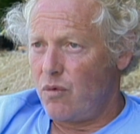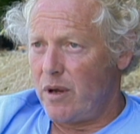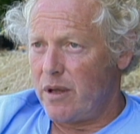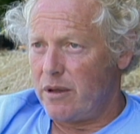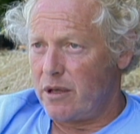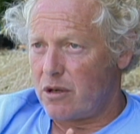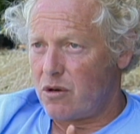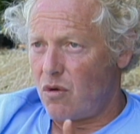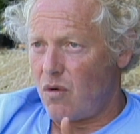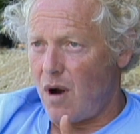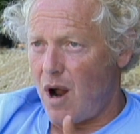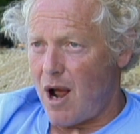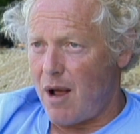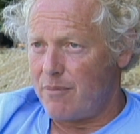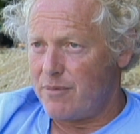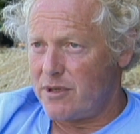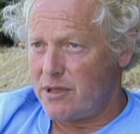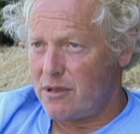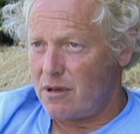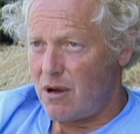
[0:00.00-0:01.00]
when the
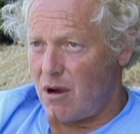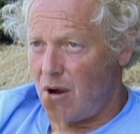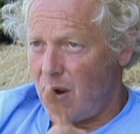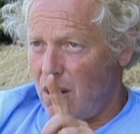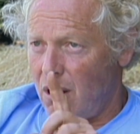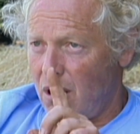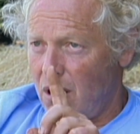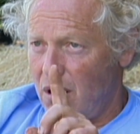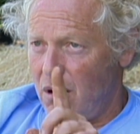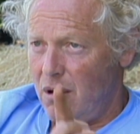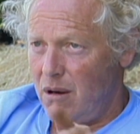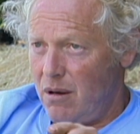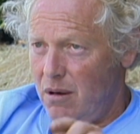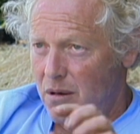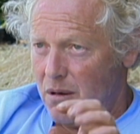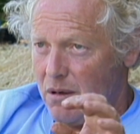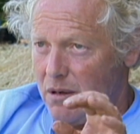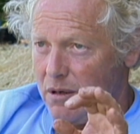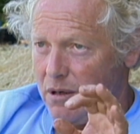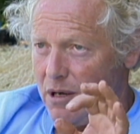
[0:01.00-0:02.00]
crops are
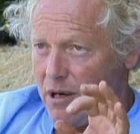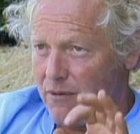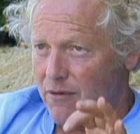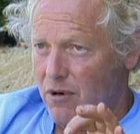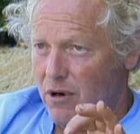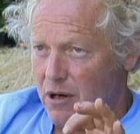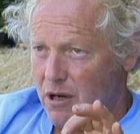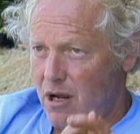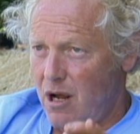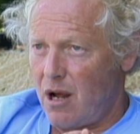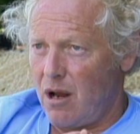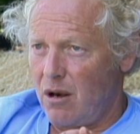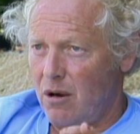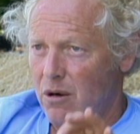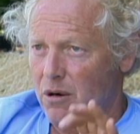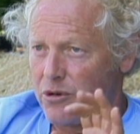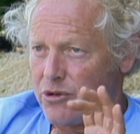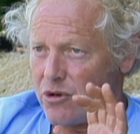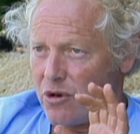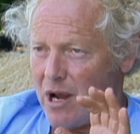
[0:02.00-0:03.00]
different
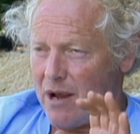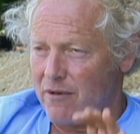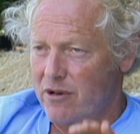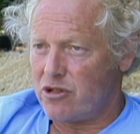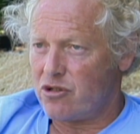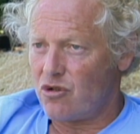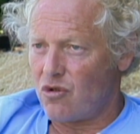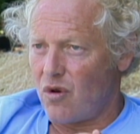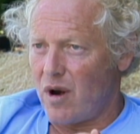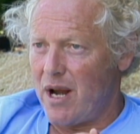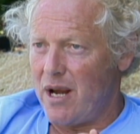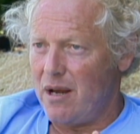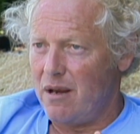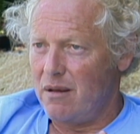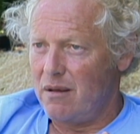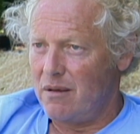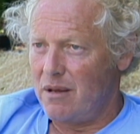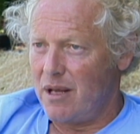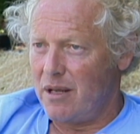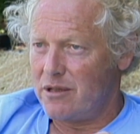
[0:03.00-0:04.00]
colors or have a trait
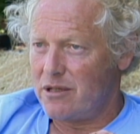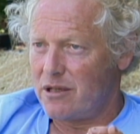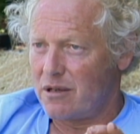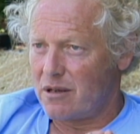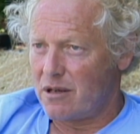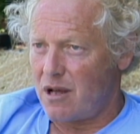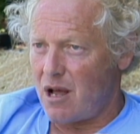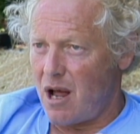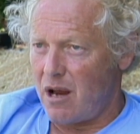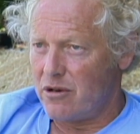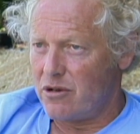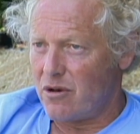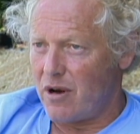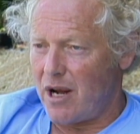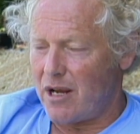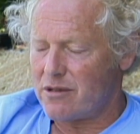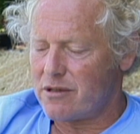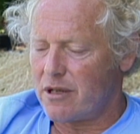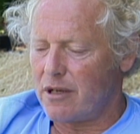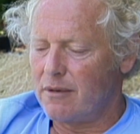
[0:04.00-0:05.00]
that's
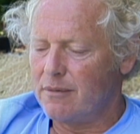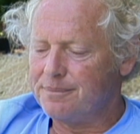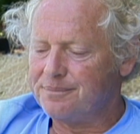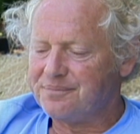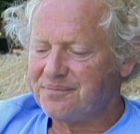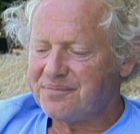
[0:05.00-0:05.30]
contrasting.